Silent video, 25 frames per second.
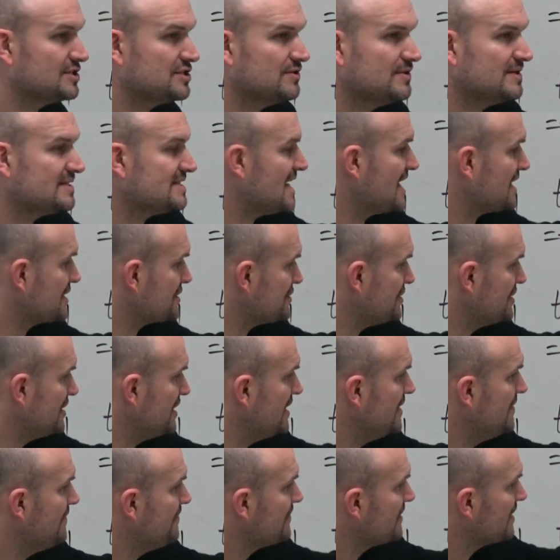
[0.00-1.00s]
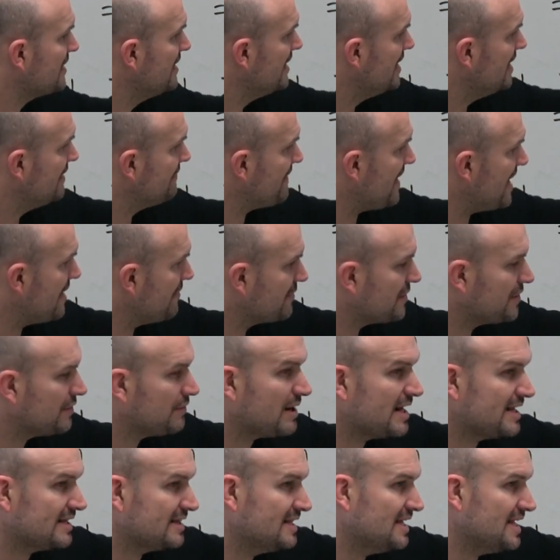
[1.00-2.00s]
to do is actually, if I
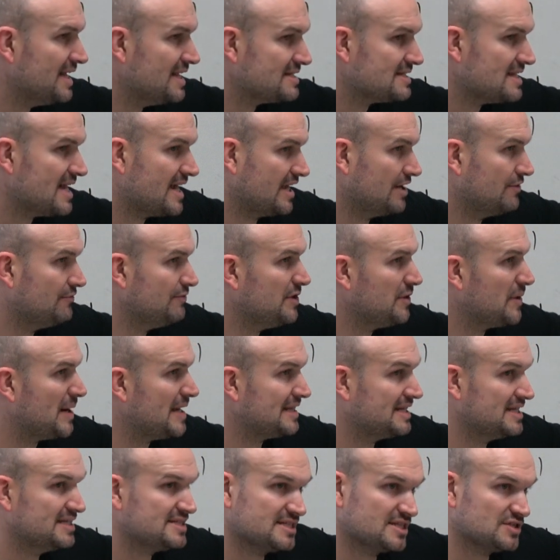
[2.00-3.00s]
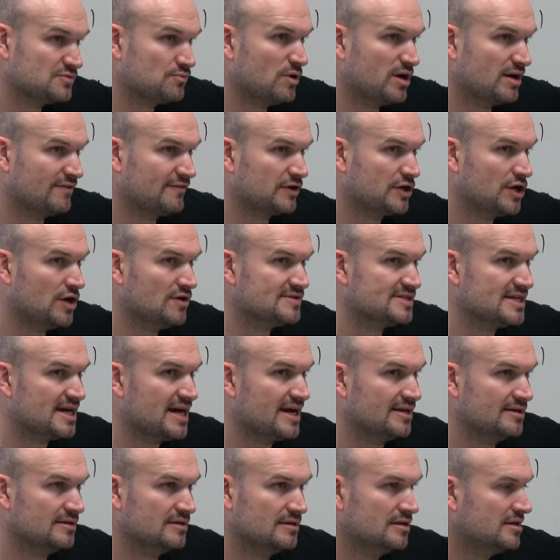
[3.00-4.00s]
rewrite this, I can rewrite this as 1 over
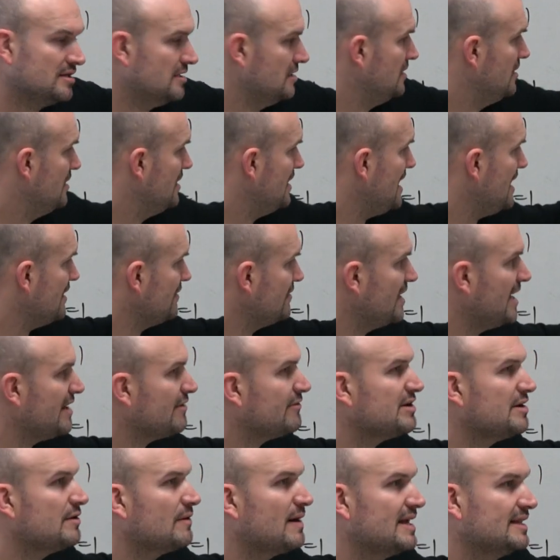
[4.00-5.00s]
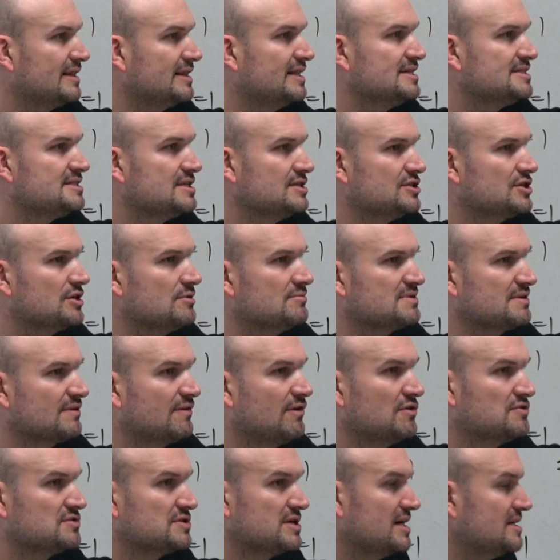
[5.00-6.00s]
cosine. How could I rewrite this in terms of
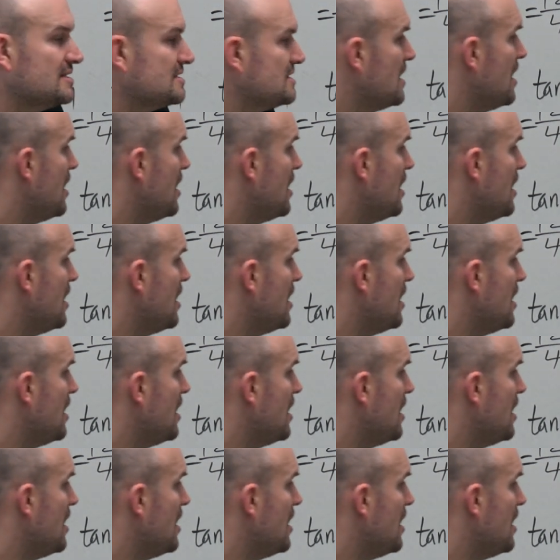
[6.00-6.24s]
cosines?